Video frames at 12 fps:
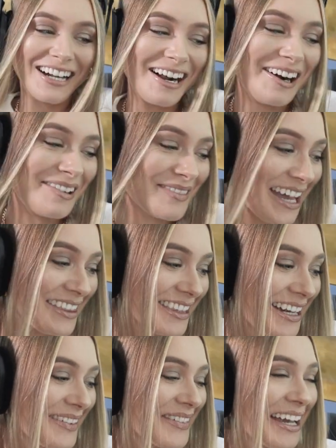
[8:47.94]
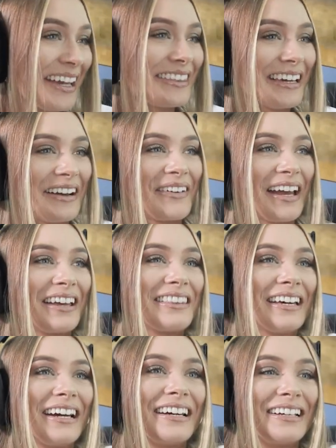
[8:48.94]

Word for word: Oh, I'm getting there, I'm getting there, I'm getting there.